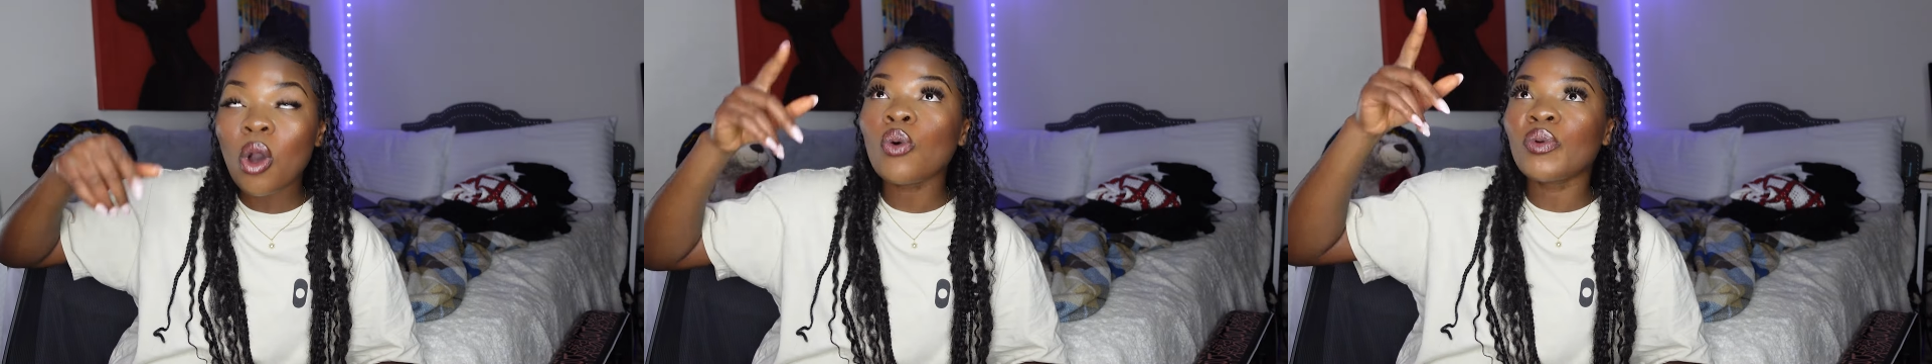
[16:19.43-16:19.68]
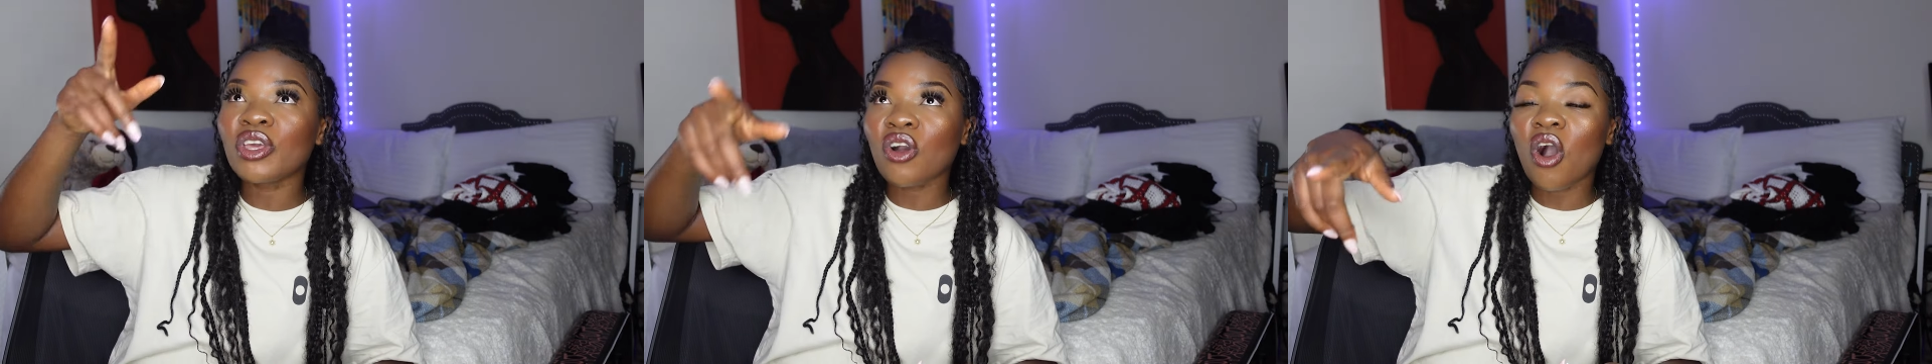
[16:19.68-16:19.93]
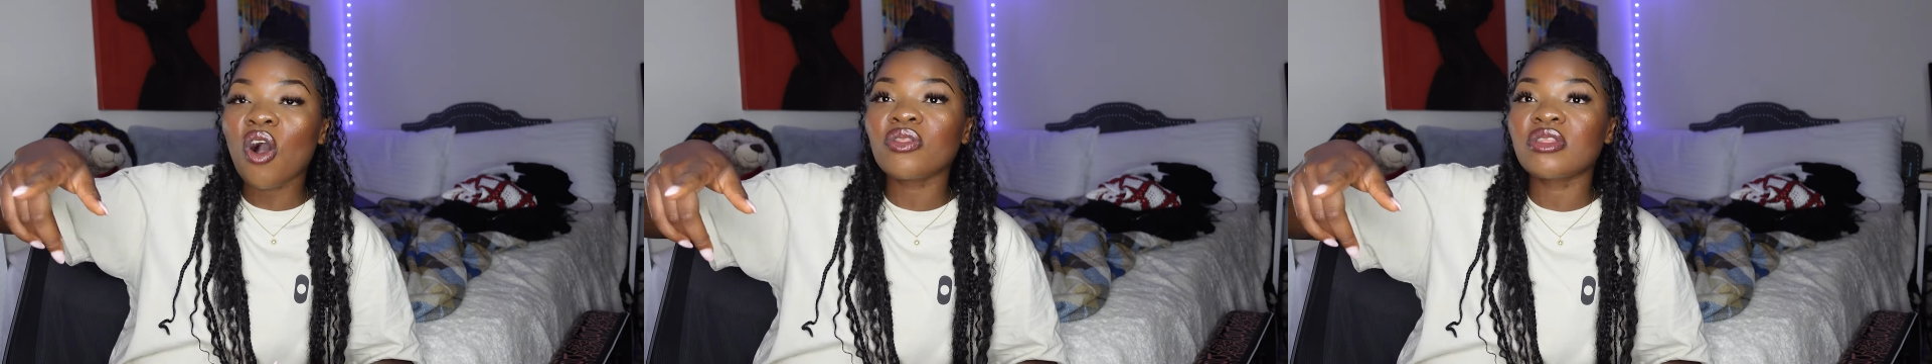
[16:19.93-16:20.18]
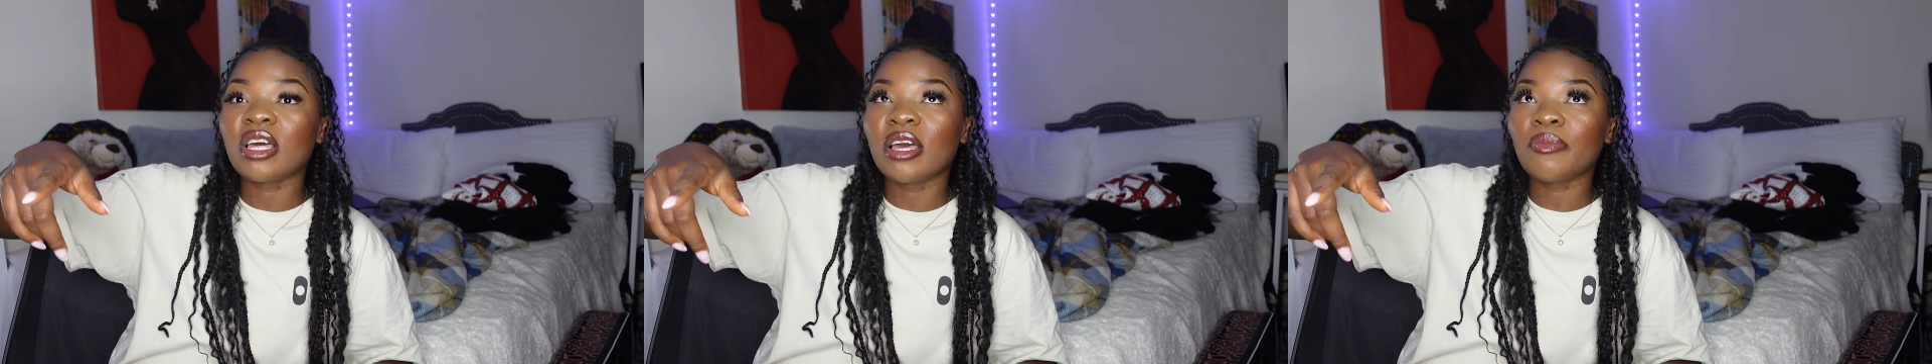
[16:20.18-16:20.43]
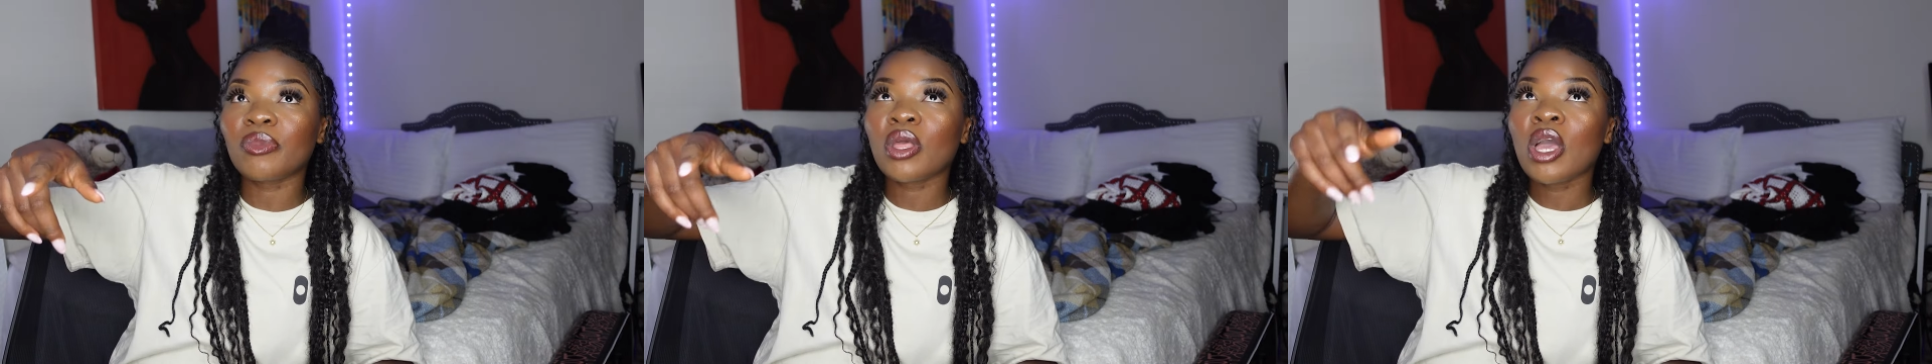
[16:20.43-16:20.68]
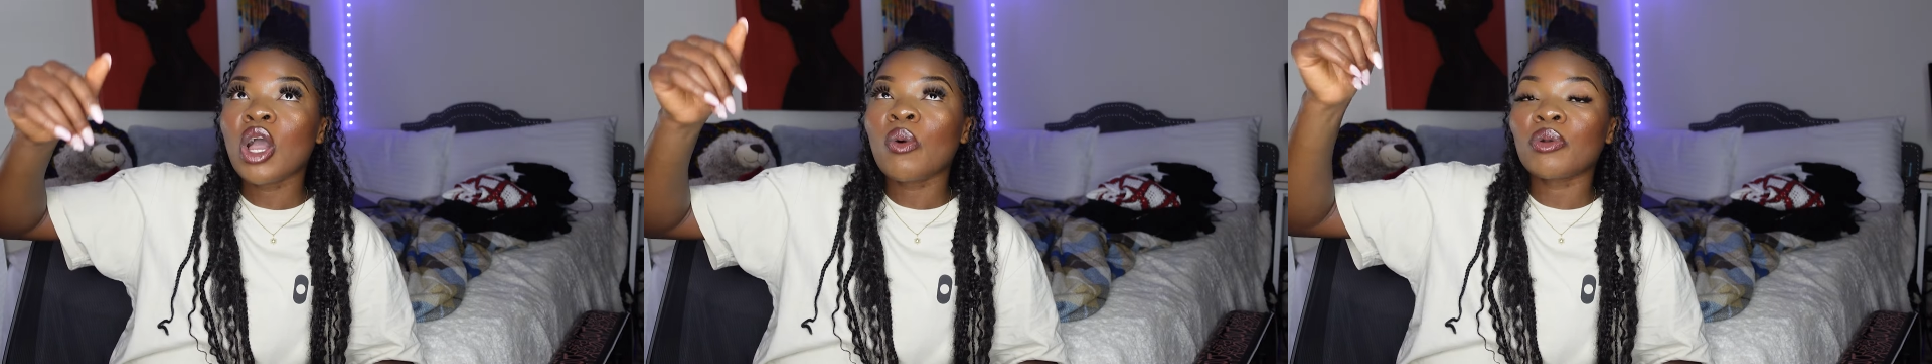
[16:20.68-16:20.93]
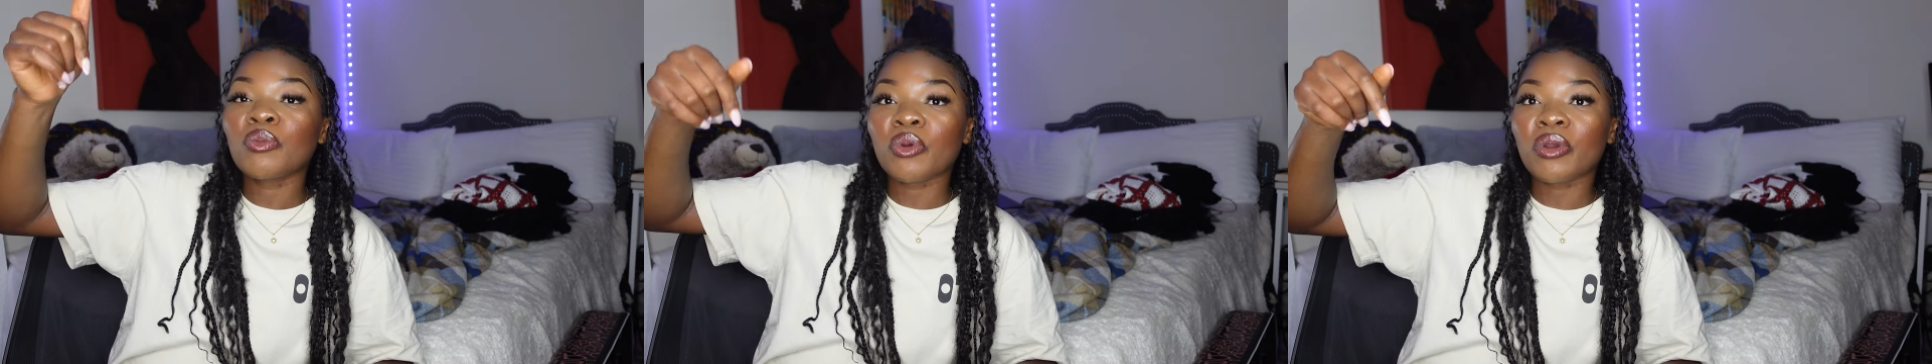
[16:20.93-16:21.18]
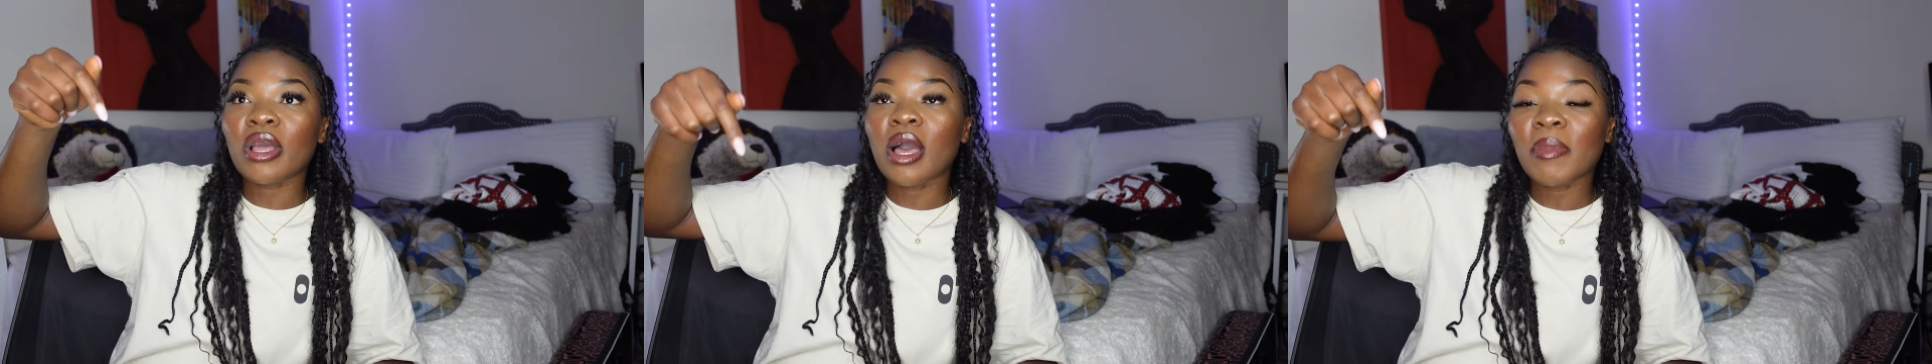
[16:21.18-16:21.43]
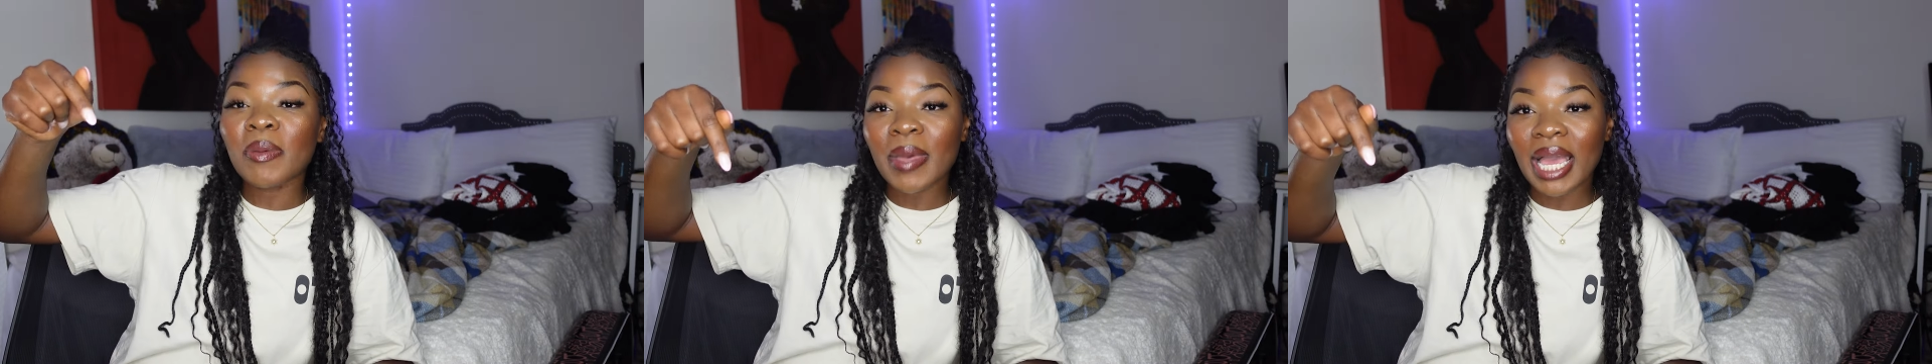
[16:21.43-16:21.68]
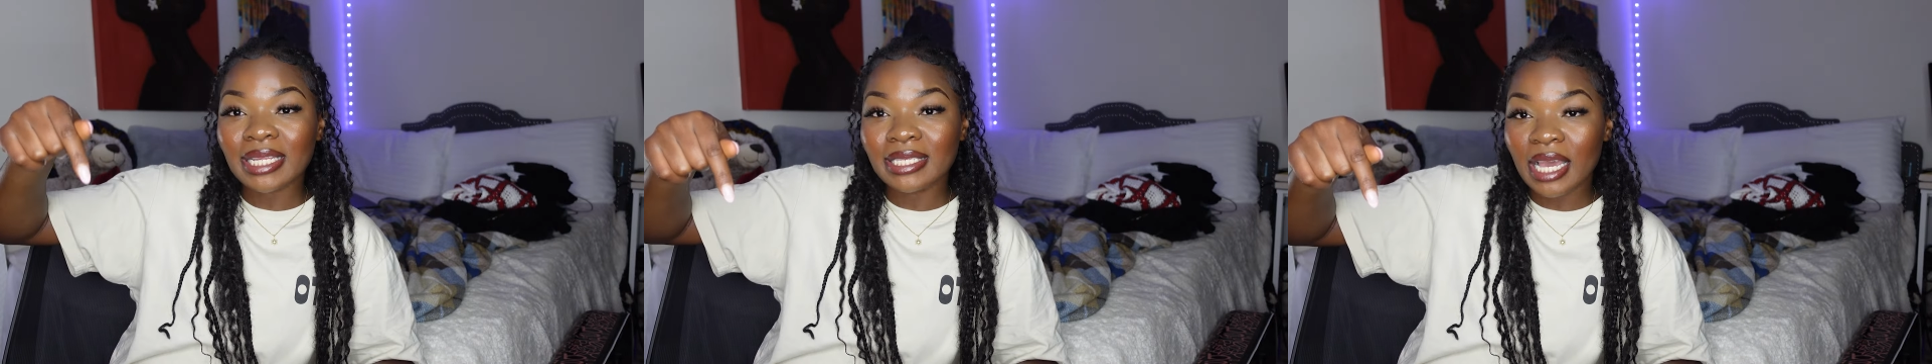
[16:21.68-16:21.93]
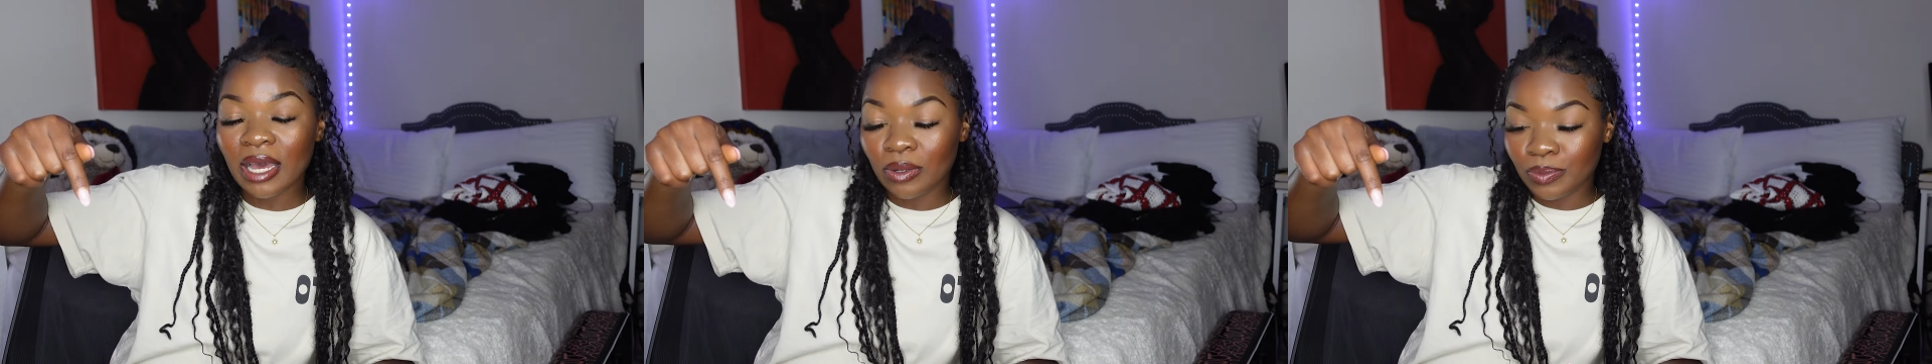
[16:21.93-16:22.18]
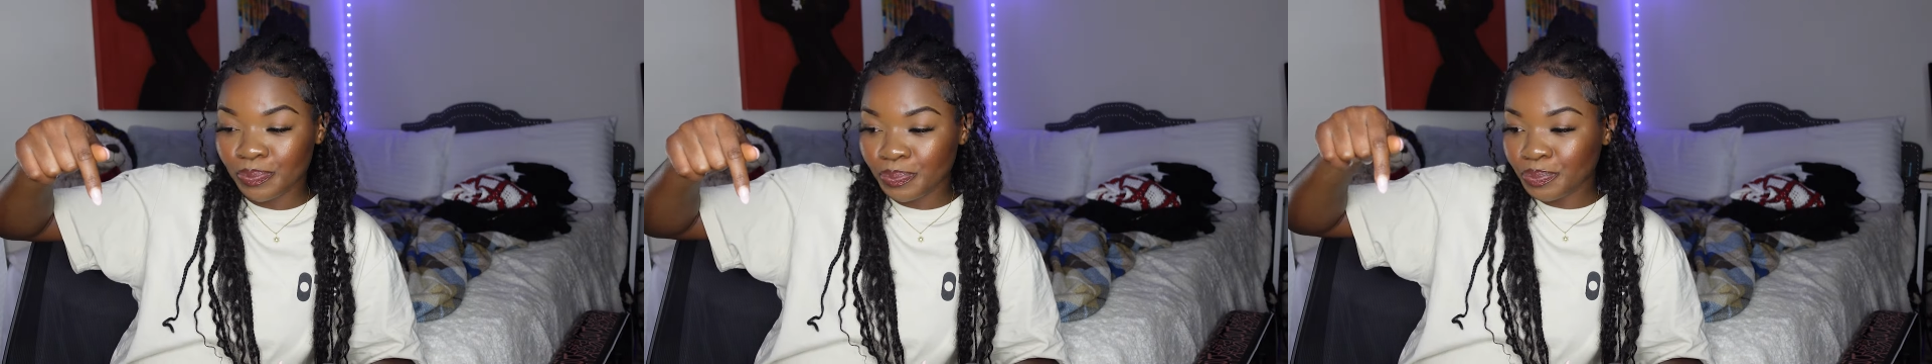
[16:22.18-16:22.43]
oh, we called them when we were coming back down